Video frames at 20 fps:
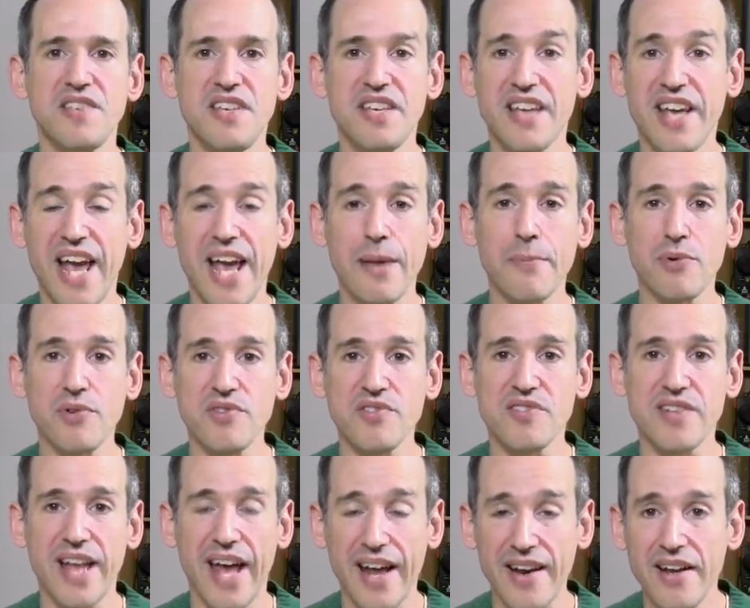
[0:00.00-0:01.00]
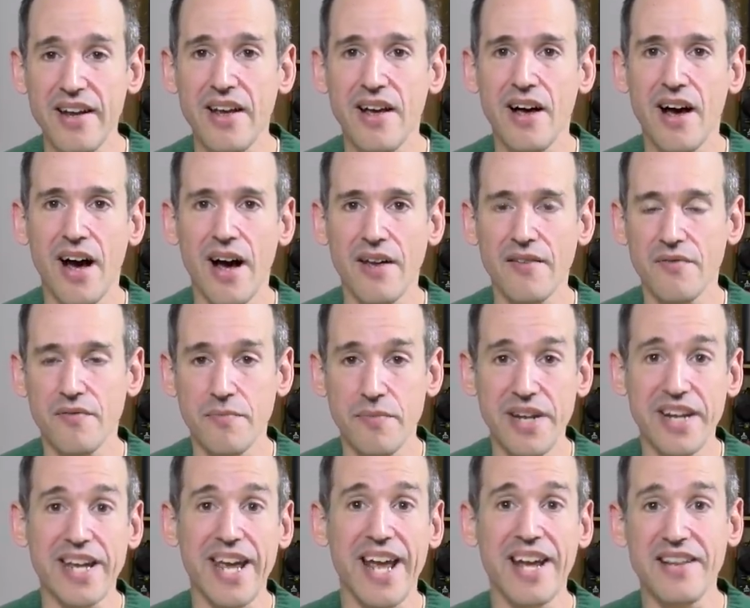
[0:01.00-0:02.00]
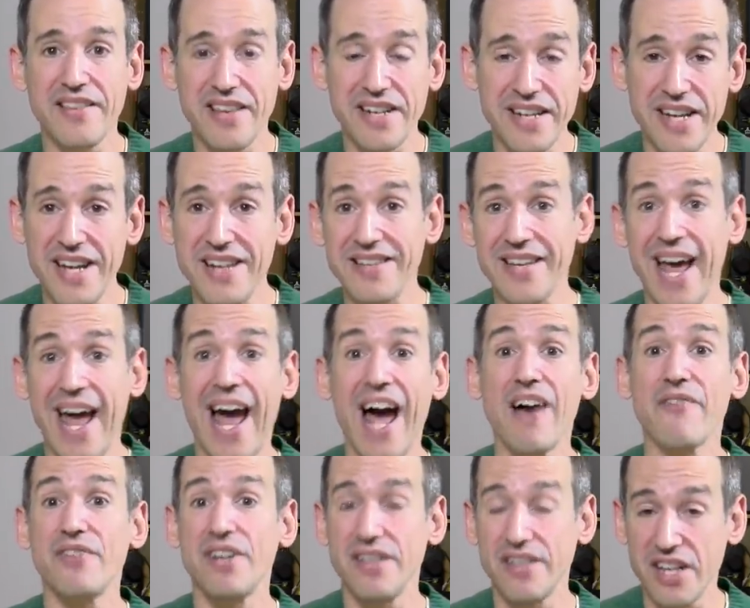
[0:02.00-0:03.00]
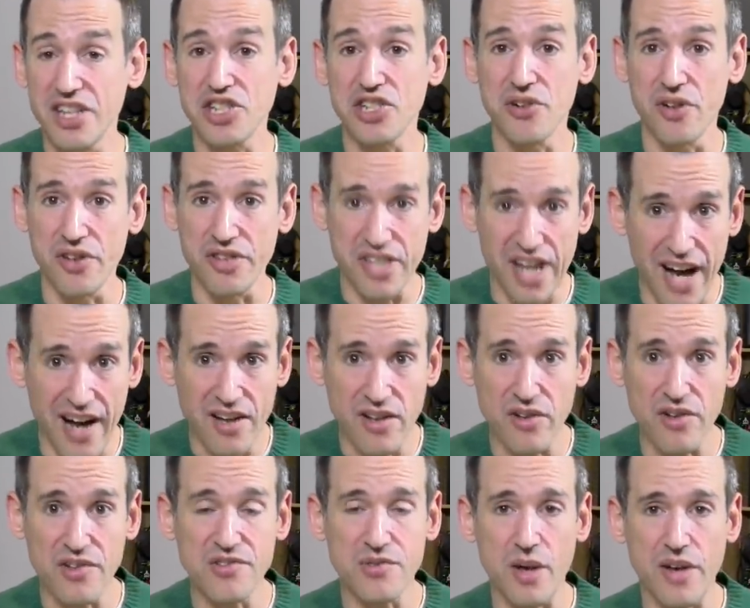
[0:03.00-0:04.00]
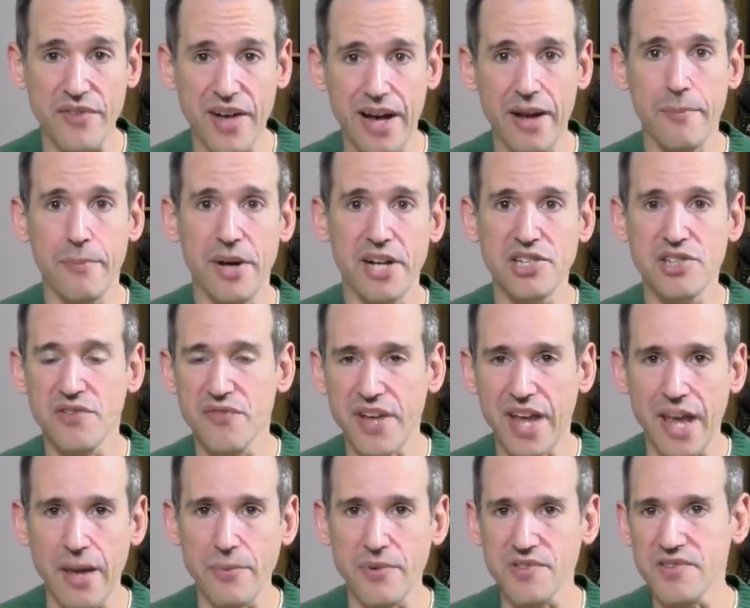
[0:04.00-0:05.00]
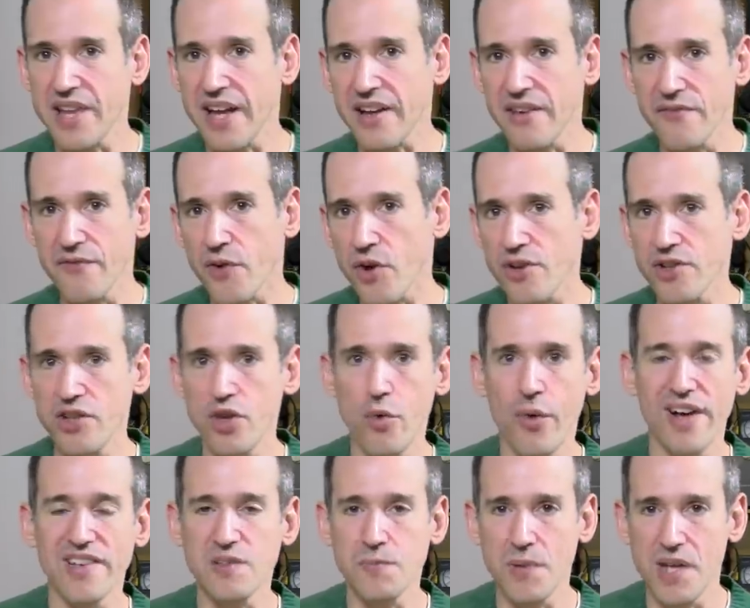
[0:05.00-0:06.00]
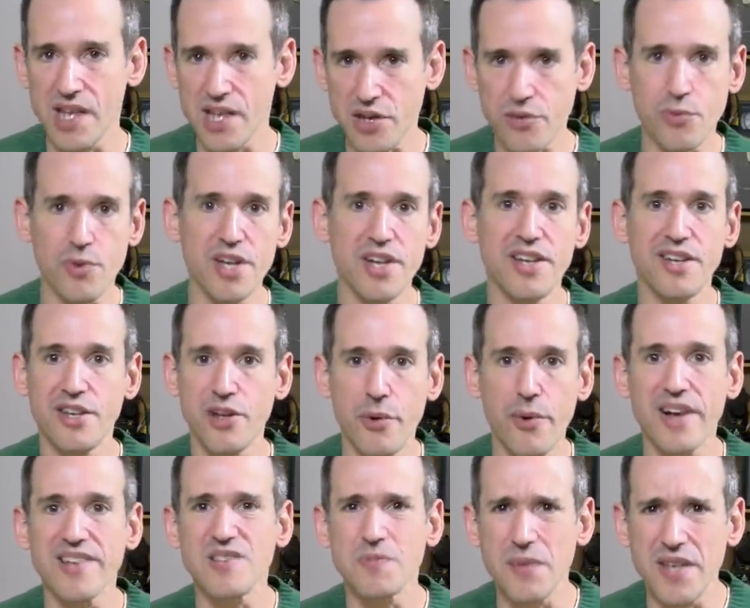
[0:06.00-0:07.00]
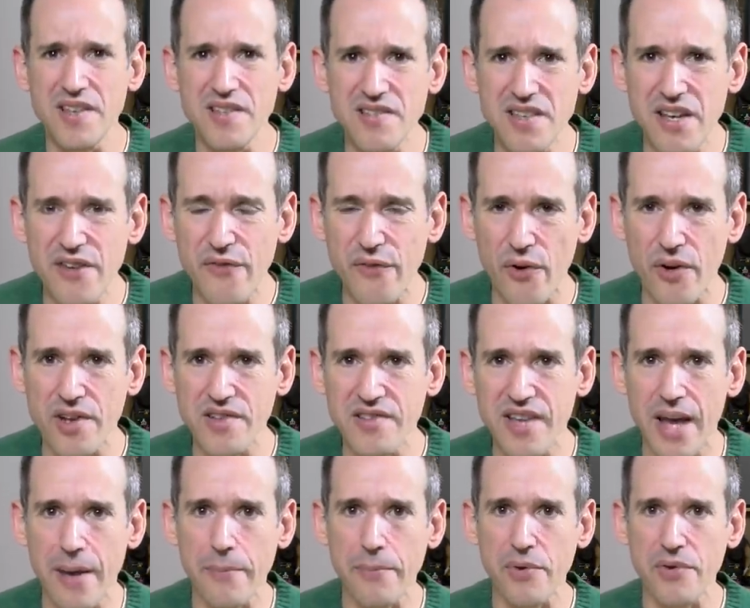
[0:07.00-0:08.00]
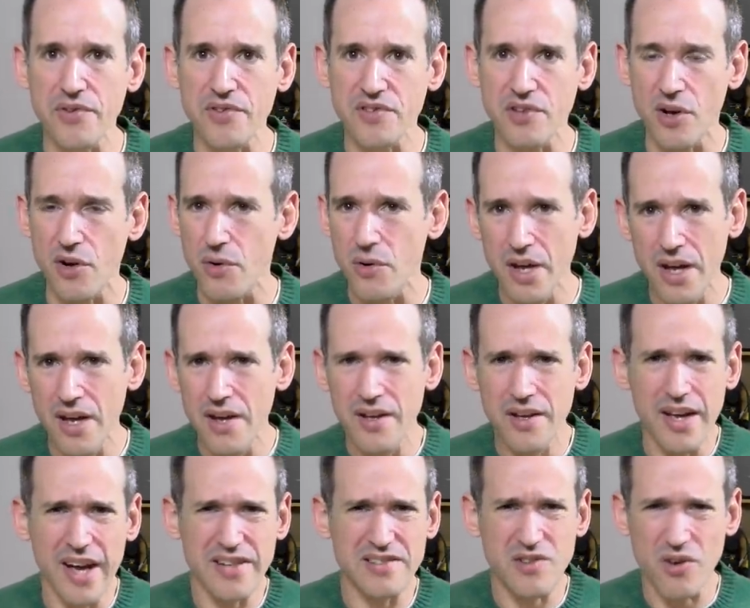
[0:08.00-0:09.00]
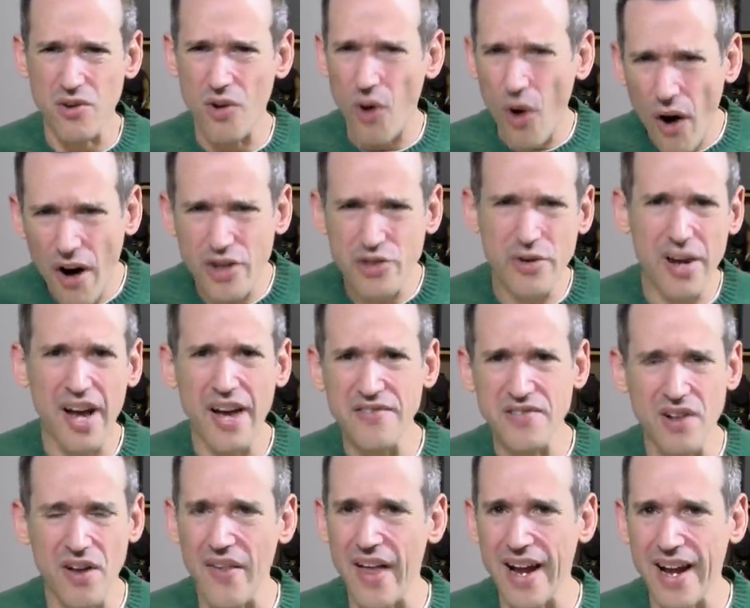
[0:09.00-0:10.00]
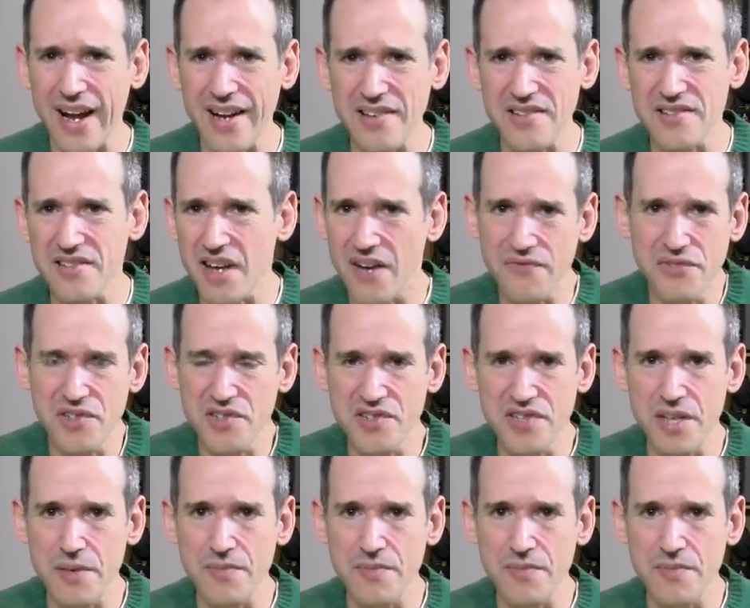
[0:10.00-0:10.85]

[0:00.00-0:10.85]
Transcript: C cables that uh, mitigated the need to have an additional dongle. So I've got a bunch of cables that convert USB 3 to USB C, for example. So external hard drives and all that kind of stuff just